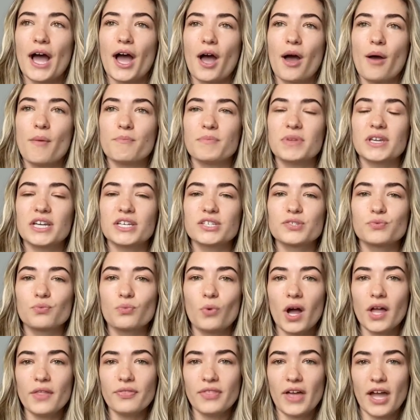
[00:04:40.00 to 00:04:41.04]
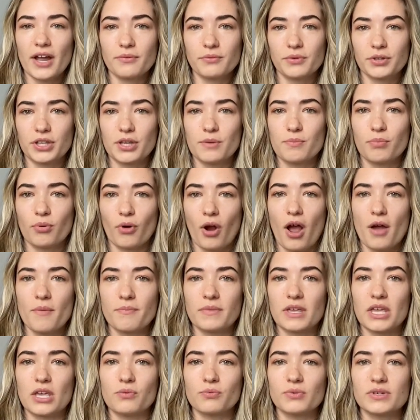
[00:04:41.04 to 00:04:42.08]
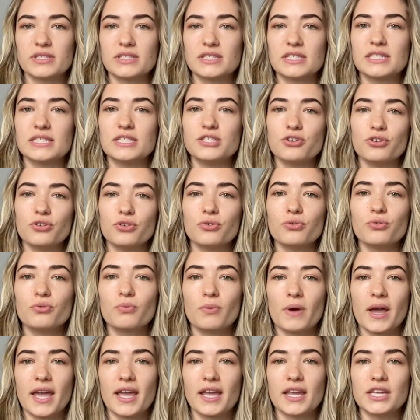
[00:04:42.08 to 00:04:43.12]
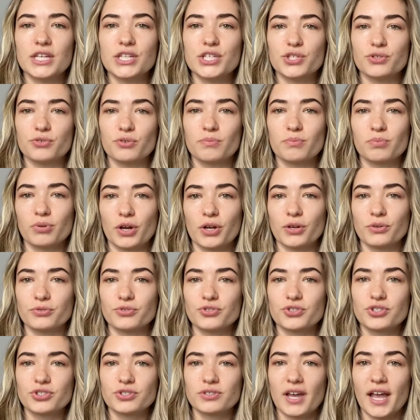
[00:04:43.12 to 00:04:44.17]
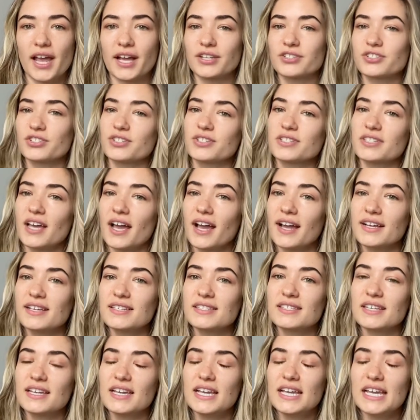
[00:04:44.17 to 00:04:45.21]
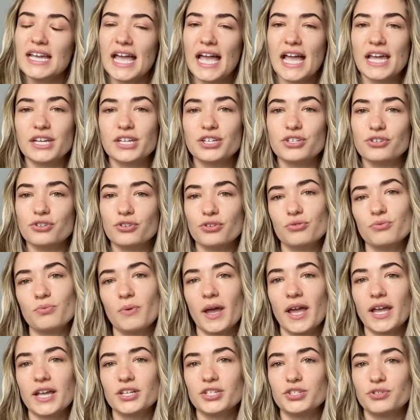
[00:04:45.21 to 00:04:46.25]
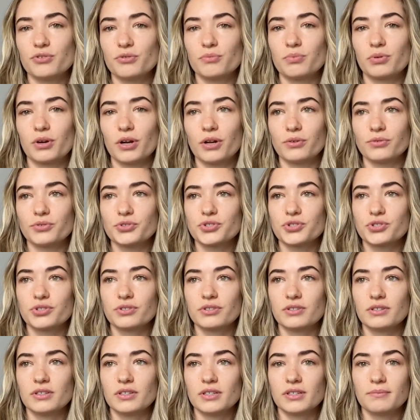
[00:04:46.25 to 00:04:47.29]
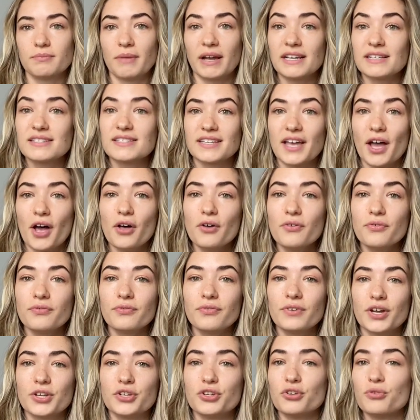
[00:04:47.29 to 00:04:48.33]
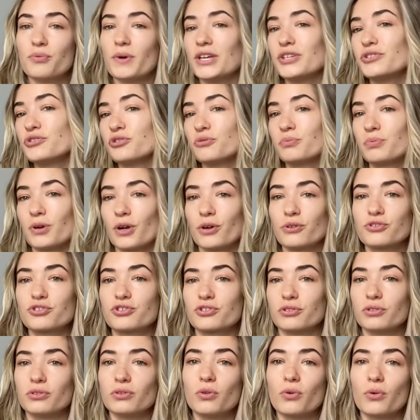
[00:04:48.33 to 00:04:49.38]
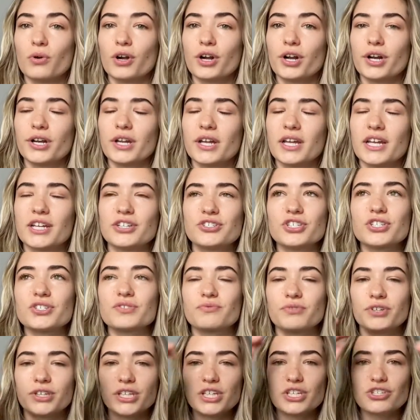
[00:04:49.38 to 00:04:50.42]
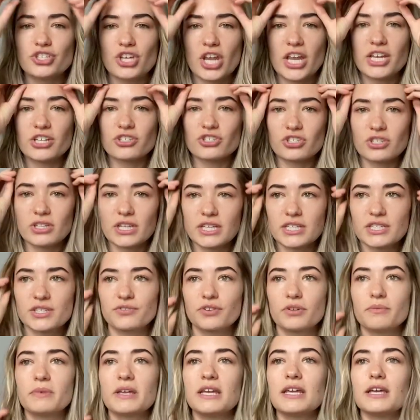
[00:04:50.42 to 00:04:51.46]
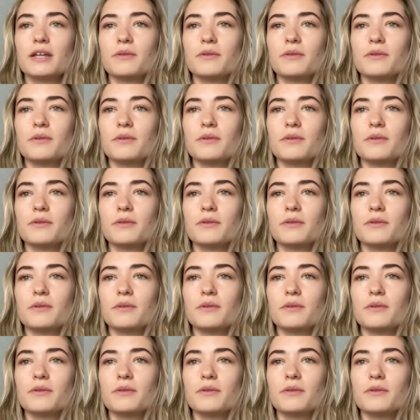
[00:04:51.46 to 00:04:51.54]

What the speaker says: Because what that really brought me was a new way to approach exercise and a new way to approach myself, a new way to approach the Lord. It just really changed things for me.